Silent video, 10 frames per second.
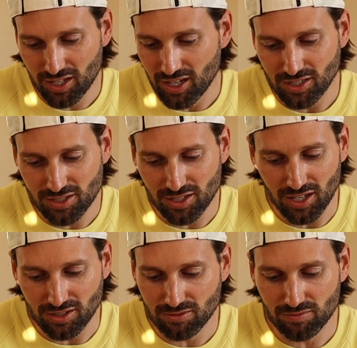it's
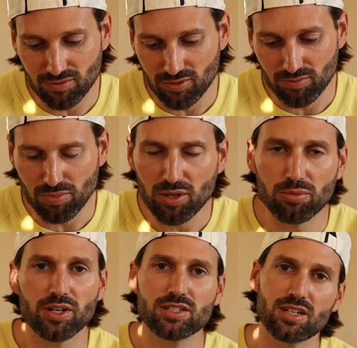people
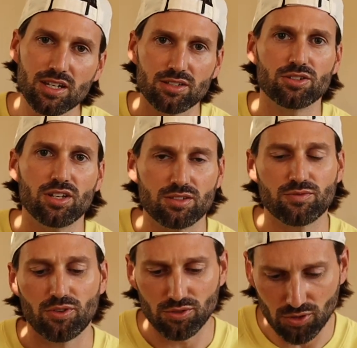might say it's
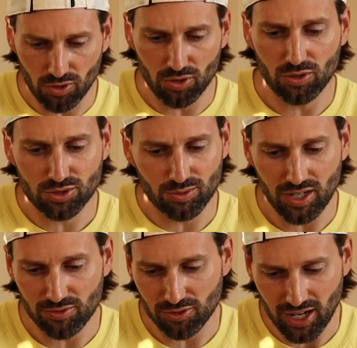for girls or
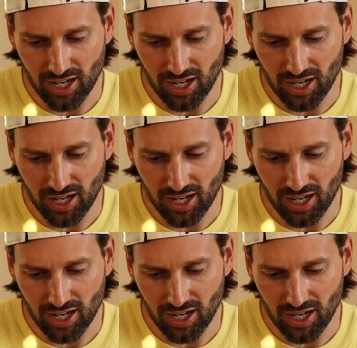whatever.